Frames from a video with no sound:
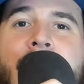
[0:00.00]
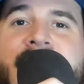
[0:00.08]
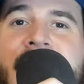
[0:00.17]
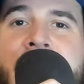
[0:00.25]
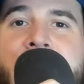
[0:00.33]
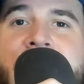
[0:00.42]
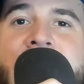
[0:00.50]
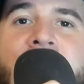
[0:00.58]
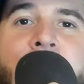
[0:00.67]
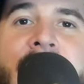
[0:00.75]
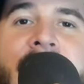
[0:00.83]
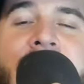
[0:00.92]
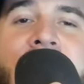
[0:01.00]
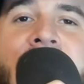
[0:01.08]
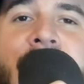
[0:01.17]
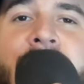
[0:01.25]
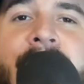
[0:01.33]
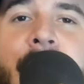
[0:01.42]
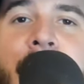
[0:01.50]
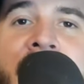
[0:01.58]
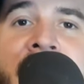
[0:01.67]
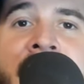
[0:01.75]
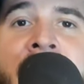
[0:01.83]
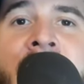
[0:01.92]
able to come in later in the
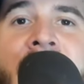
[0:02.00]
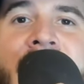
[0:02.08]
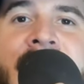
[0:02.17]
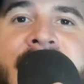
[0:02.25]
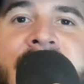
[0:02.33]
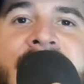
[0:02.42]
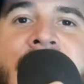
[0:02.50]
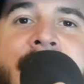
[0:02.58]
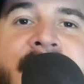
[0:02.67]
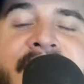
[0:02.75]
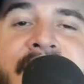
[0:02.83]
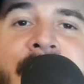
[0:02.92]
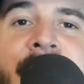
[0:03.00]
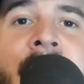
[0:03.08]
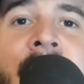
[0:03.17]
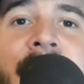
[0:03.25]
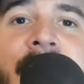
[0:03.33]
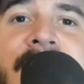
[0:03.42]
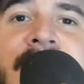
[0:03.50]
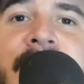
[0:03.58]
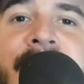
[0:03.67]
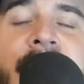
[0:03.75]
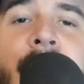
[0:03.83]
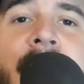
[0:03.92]
week as a substitute for
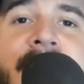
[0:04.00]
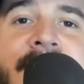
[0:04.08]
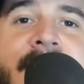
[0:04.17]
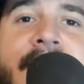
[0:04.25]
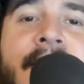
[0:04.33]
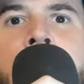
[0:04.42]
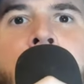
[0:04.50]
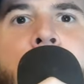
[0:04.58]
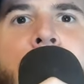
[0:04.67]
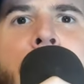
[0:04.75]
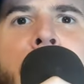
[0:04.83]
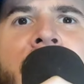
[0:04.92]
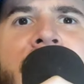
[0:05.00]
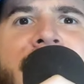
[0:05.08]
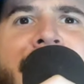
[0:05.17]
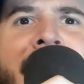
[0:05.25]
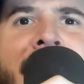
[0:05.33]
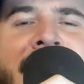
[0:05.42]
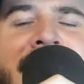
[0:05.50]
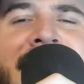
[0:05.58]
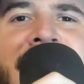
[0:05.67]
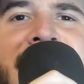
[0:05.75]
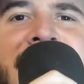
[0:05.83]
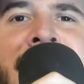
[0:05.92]
Stefan Wilson. But Marcus
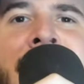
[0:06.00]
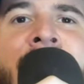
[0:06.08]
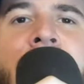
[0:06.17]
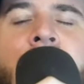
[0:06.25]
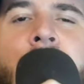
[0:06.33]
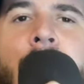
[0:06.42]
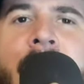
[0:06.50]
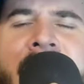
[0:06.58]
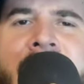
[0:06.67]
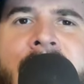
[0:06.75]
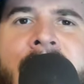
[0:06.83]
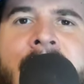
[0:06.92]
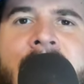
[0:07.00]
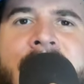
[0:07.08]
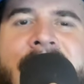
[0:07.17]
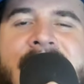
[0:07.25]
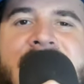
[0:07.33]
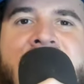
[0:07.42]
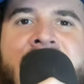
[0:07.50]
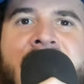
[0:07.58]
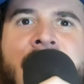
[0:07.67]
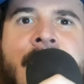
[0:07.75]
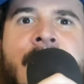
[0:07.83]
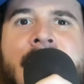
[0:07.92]
Ericsson's difficult week
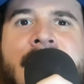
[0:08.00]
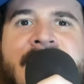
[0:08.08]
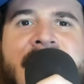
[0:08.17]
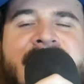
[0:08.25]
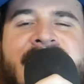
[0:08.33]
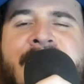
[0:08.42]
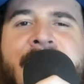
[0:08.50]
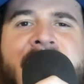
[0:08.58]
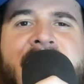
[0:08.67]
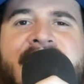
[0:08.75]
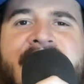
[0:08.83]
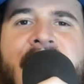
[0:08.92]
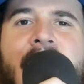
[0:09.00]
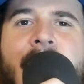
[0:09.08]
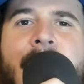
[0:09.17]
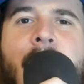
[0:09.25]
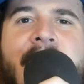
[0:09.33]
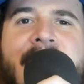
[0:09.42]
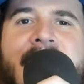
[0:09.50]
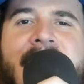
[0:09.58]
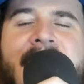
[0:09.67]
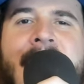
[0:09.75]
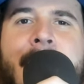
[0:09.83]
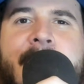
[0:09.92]
continued. Just 2 years ago, he won the
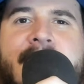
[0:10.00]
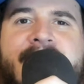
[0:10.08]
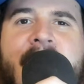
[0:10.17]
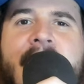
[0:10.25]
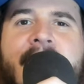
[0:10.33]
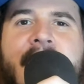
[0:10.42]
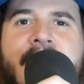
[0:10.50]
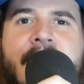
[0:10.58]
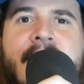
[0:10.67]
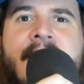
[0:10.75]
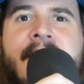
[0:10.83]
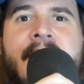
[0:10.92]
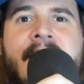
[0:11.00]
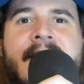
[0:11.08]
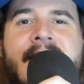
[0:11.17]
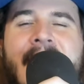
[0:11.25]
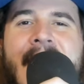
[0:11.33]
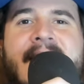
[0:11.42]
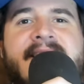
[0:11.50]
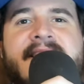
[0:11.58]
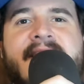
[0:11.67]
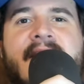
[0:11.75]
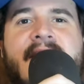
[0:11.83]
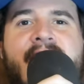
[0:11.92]
Indianapolis 500. Last
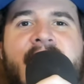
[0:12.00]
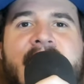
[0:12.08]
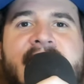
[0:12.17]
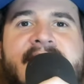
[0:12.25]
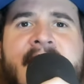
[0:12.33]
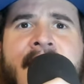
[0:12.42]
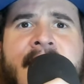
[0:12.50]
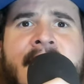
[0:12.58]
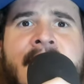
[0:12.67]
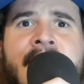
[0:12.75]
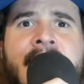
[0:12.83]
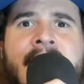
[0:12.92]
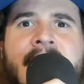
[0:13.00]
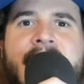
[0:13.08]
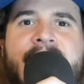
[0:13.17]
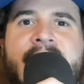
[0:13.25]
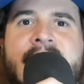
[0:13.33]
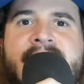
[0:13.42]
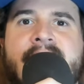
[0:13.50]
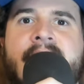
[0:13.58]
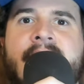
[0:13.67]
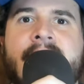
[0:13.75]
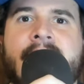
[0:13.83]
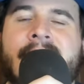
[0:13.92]
year, he finished second. And this
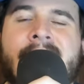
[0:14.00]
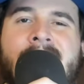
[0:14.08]
year,